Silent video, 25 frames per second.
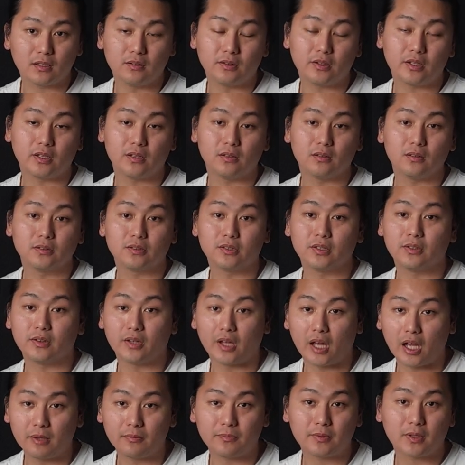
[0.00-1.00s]
until the
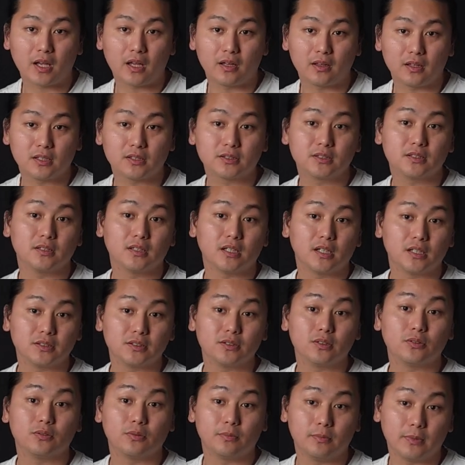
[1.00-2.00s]
knife cannot
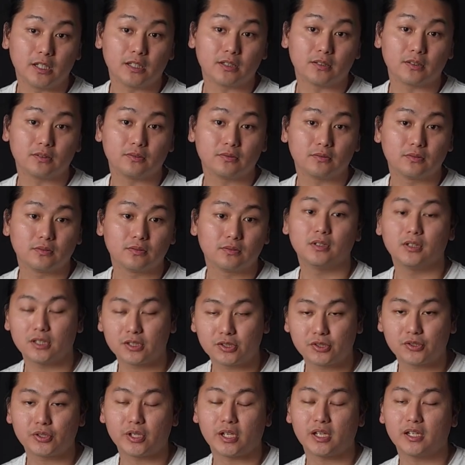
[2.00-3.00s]
slice the tomato.
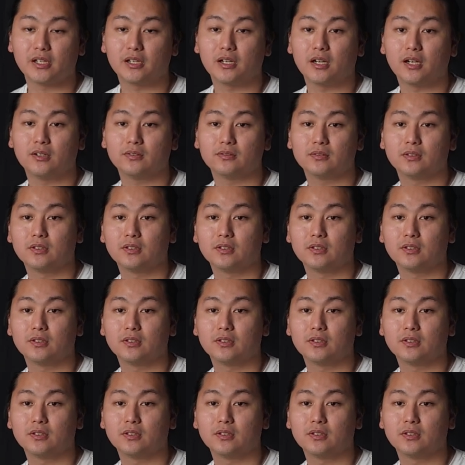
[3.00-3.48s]
Let's check it out.